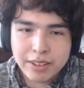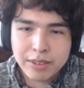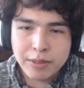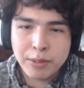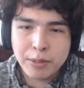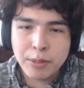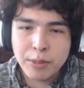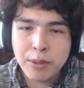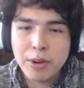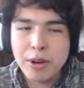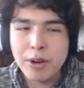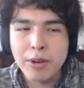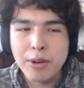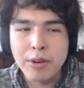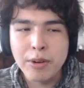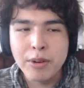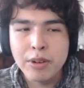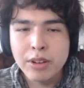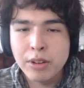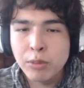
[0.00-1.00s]

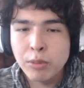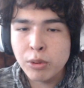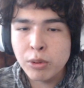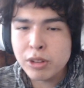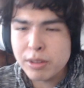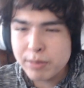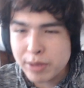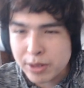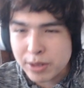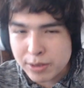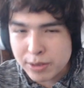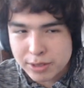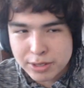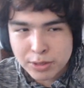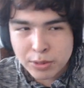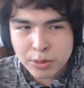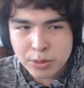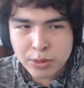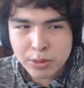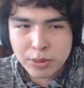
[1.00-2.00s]
Whoa. One of those.
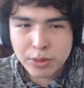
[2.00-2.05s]
Ooh.